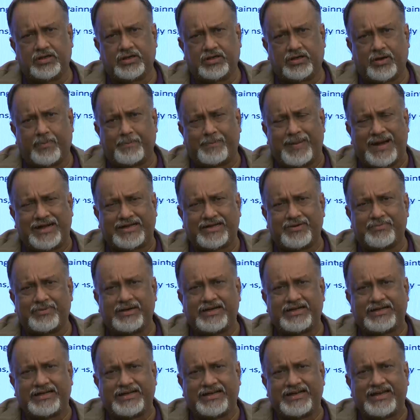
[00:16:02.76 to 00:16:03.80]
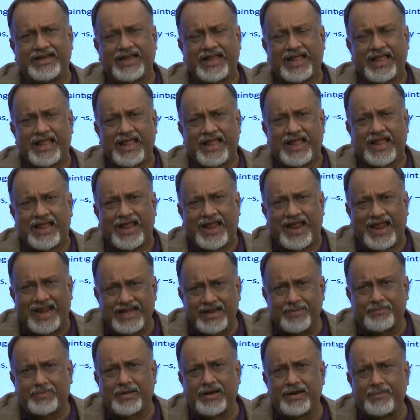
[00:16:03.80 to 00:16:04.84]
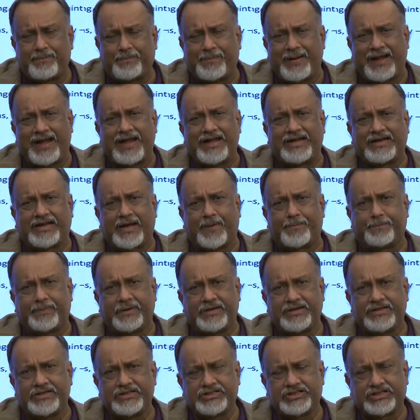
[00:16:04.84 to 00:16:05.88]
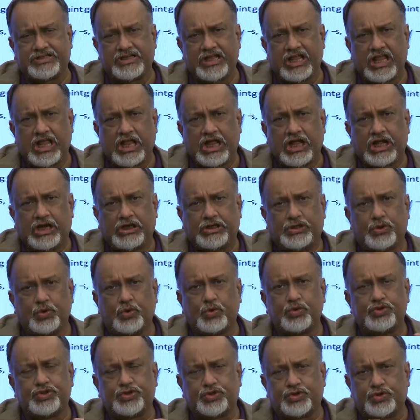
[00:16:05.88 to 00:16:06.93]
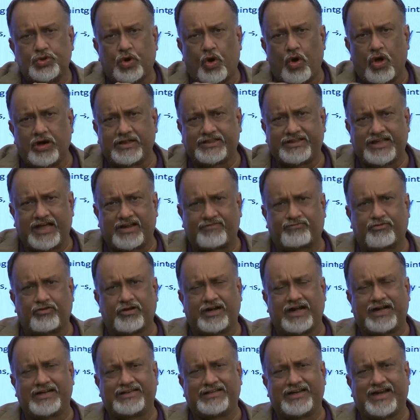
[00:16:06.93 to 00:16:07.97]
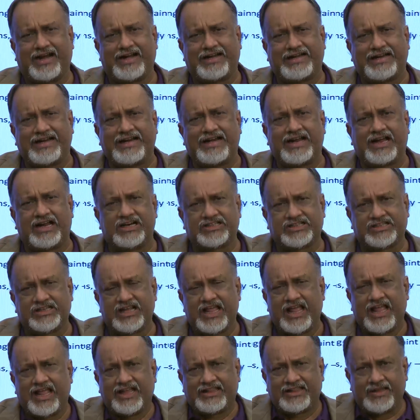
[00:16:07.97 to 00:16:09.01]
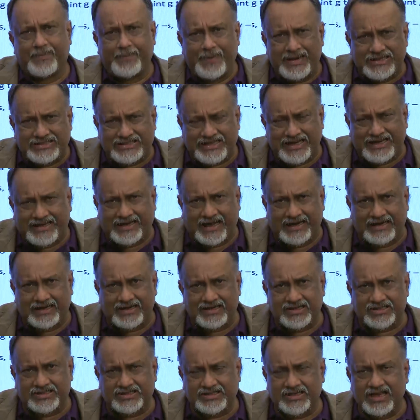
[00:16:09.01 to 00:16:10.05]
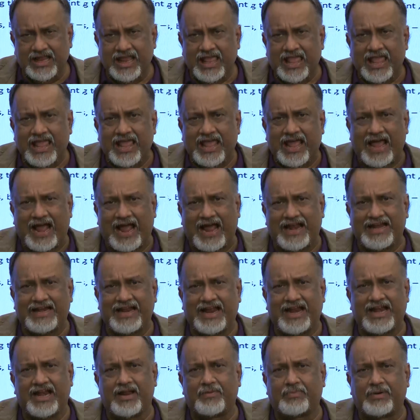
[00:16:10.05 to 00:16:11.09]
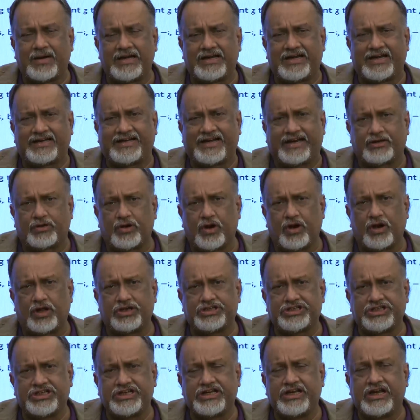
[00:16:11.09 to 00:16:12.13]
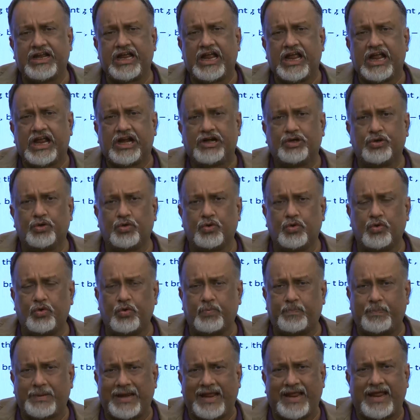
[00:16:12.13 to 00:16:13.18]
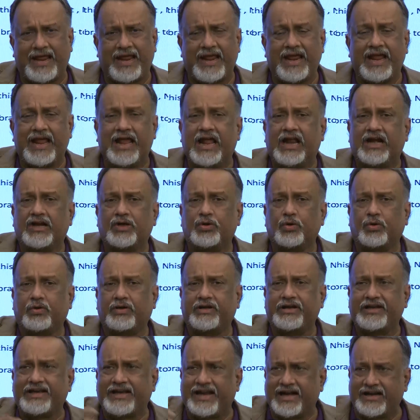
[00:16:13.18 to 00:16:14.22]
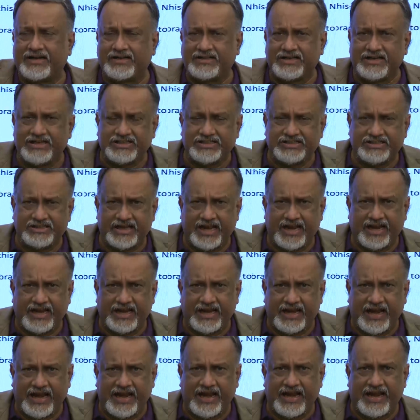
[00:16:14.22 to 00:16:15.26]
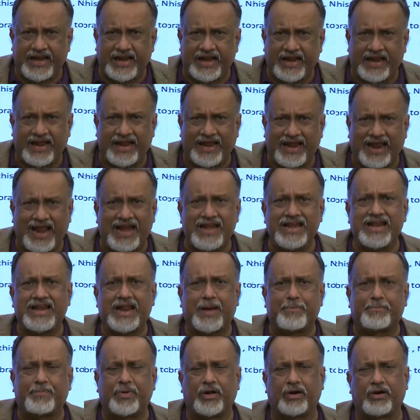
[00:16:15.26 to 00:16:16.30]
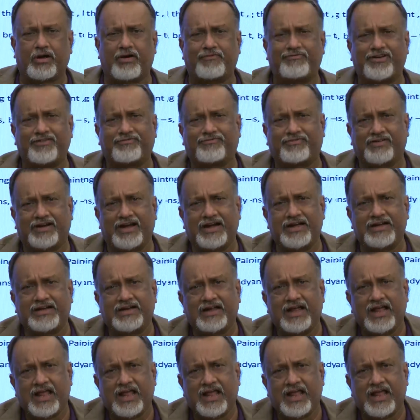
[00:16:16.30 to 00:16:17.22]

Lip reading: compatibility enable paint companies to store therefore at their dealers the basic colors and enable the technology to play to create these n number of different